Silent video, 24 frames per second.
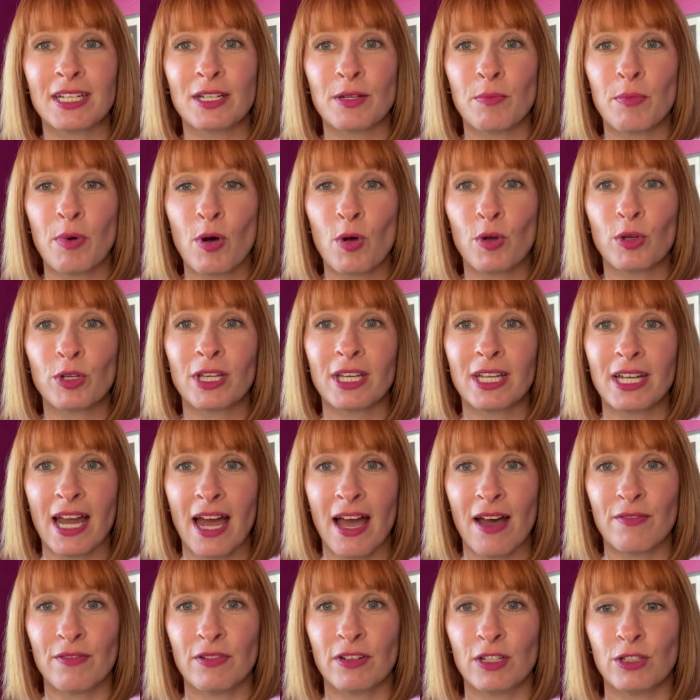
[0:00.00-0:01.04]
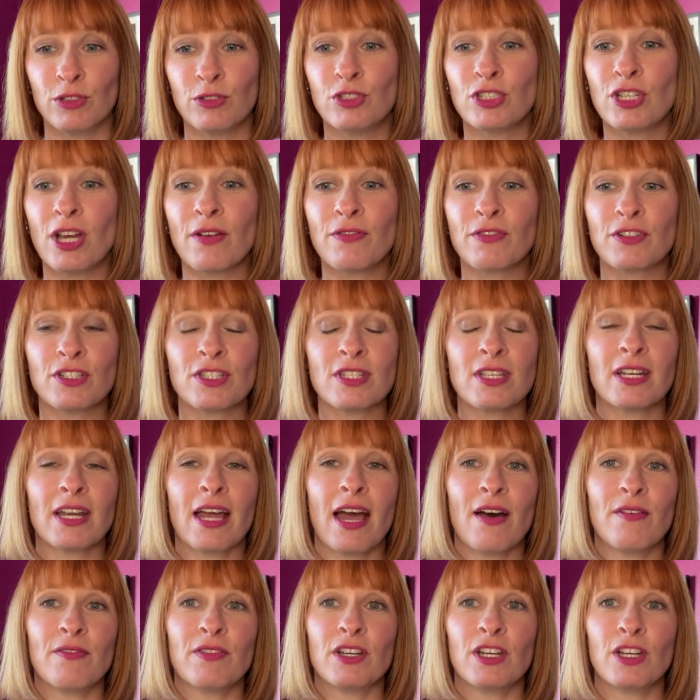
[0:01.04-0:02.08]
Napoleon Avenue, Jefferson
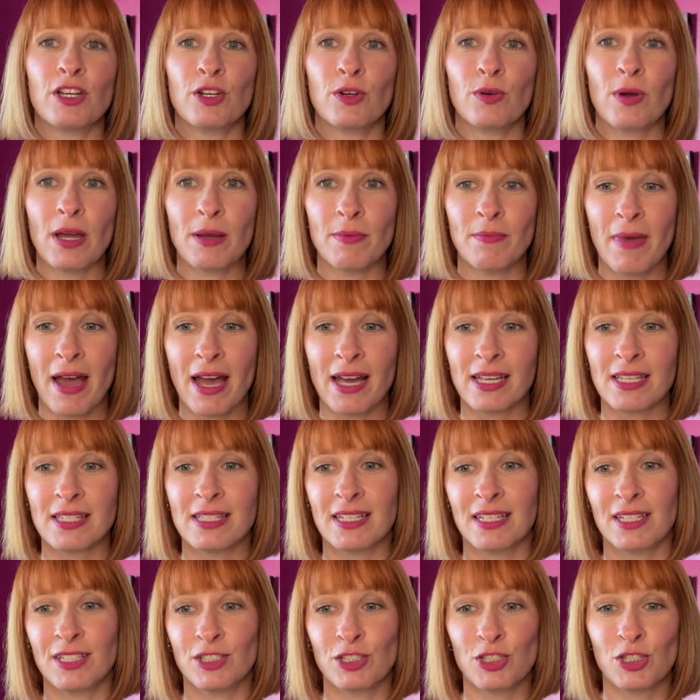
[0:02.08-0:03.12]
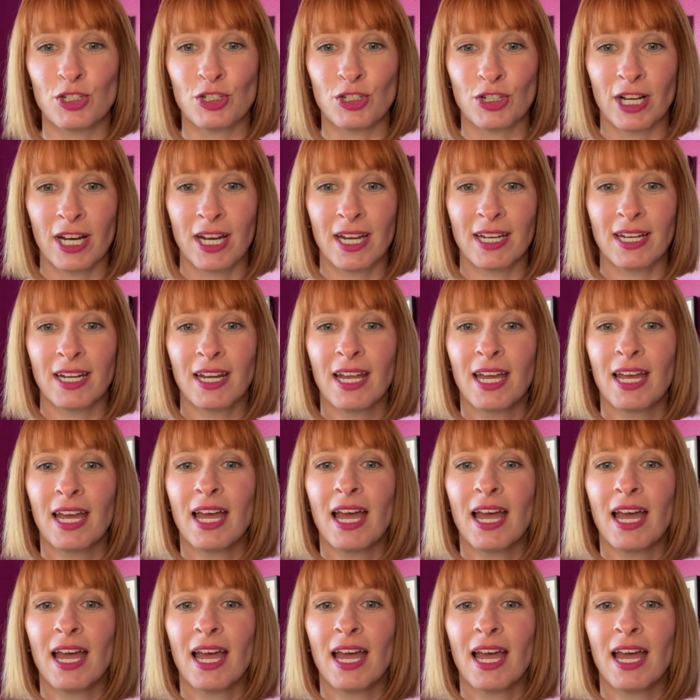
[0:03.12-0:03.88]
Avenue, and Magazine Street.